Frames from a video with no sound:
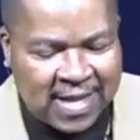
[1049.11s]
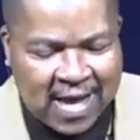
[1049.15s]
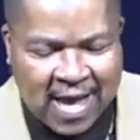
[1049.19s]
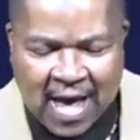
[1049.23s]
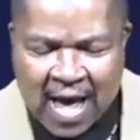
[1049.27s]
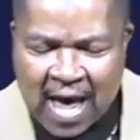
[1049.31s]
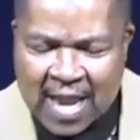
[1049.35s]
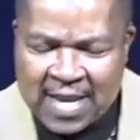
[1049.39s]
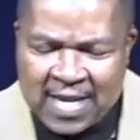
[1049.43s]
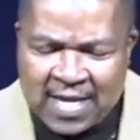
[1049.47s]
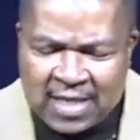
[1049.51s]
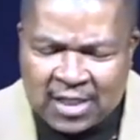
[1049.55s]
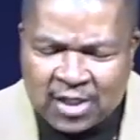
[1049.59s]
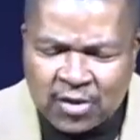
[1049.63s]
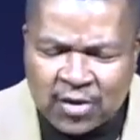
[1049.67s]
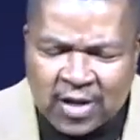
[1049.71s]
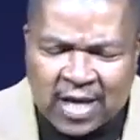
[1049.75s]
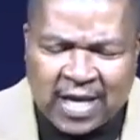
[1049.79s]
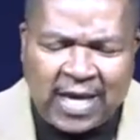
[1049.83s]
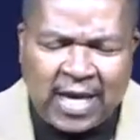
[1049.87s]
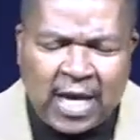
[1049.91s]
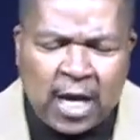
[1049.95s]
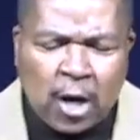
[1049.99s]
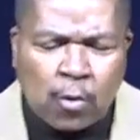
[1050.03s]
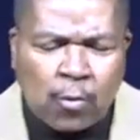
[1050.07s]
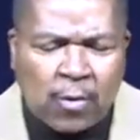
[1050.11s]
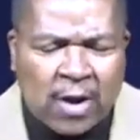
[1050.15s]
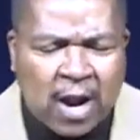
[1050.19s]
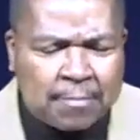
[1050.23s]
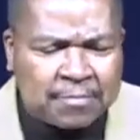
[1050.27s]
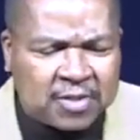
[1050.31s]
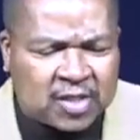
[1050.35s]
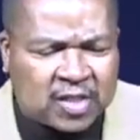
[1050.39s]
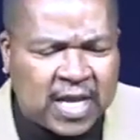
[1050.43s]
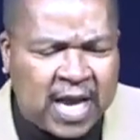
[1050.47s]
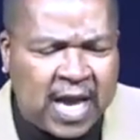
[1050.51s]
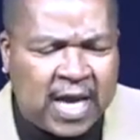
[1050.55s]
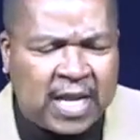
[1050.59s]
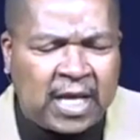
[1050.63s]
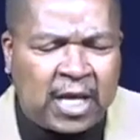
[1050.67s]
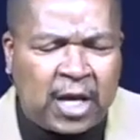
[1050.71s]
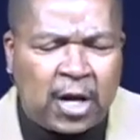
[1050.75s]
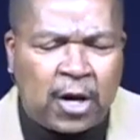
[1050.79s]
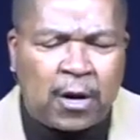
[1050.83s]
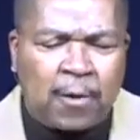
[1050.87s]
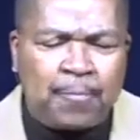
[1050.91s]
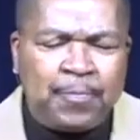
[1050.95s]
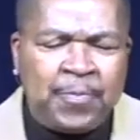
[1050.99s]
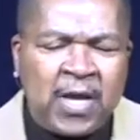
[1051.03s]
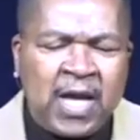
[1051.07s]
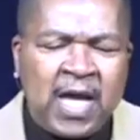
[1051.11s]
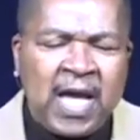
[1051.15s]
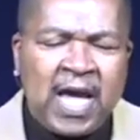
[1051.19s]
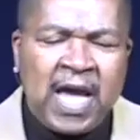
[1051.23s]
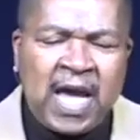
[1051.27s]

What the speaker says: now I need you to hear what I'm saying here.